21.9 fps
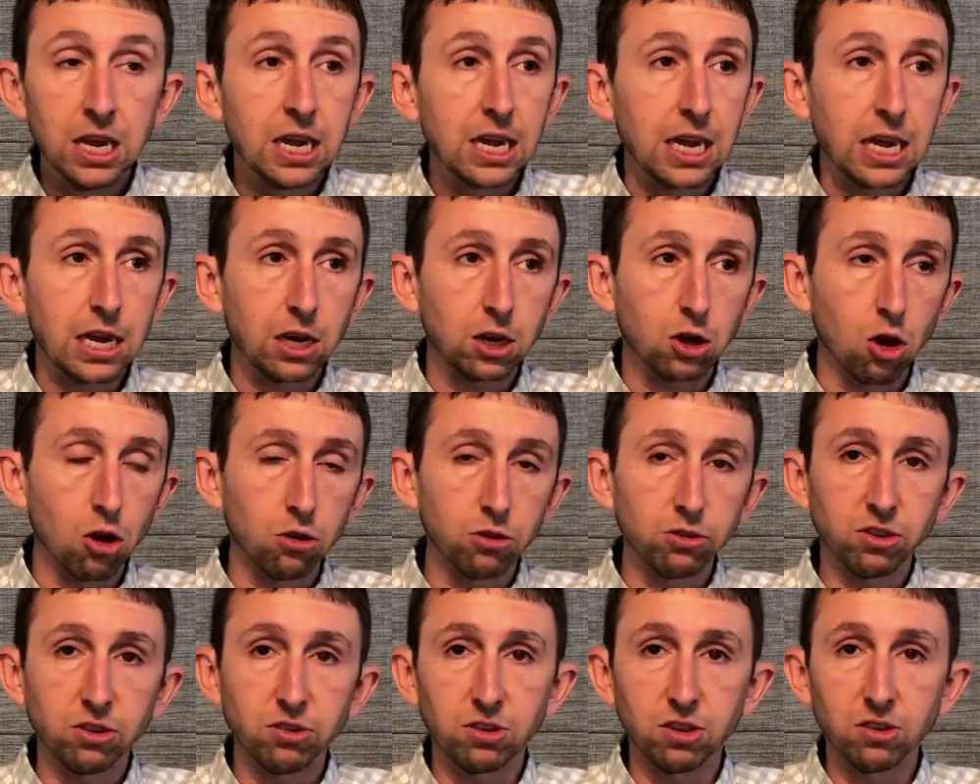He
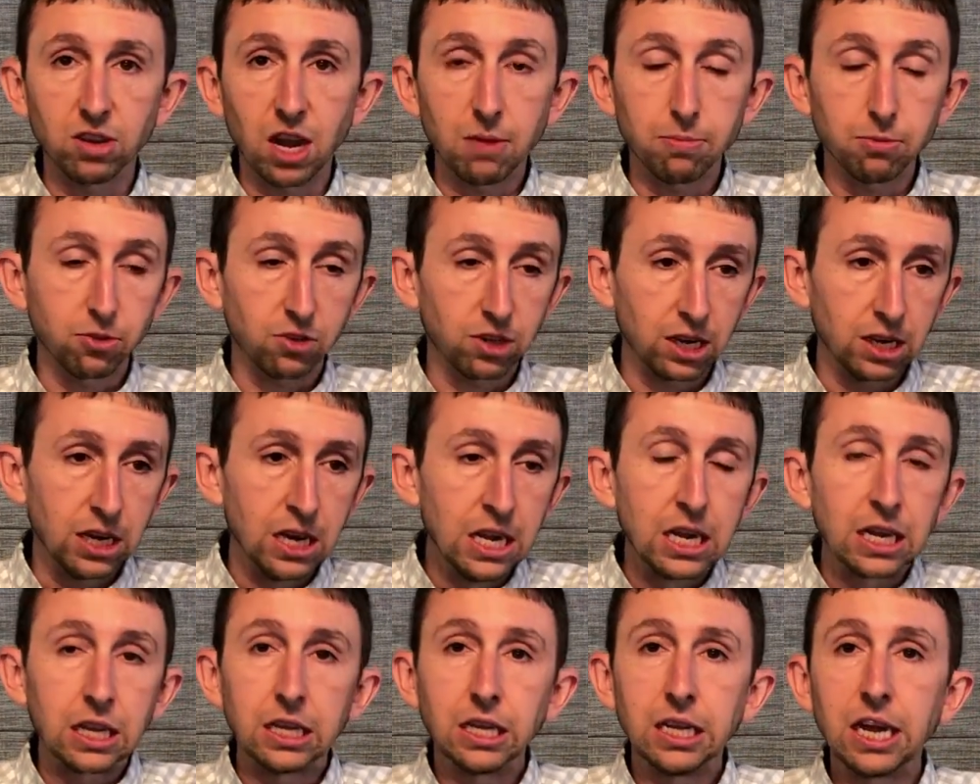calls his disciples to
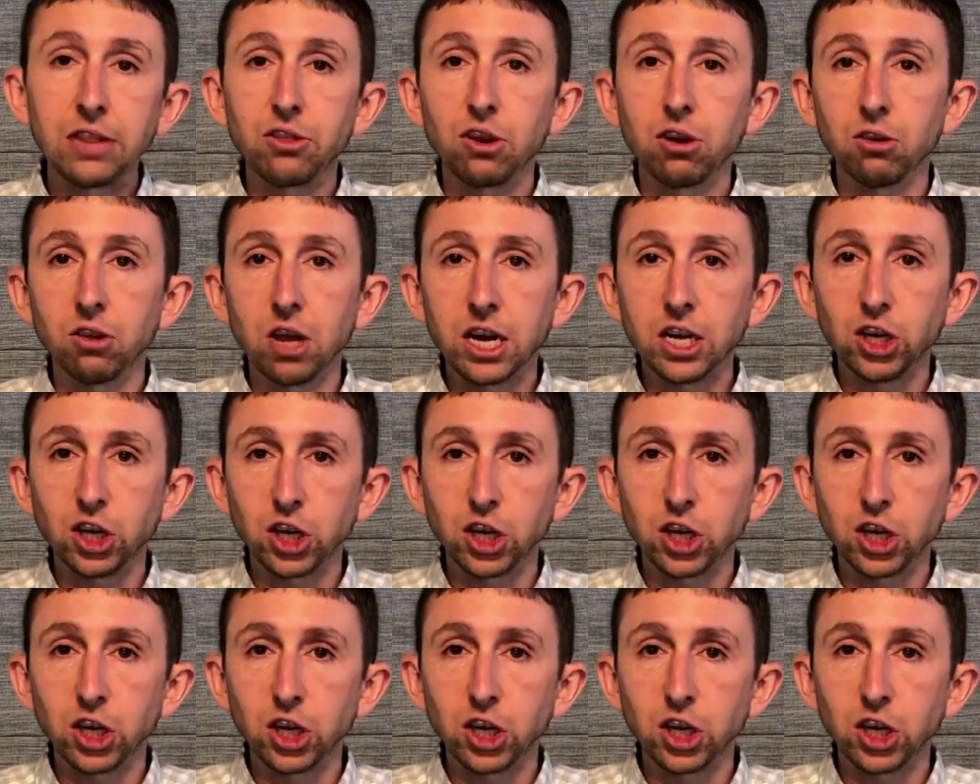let their light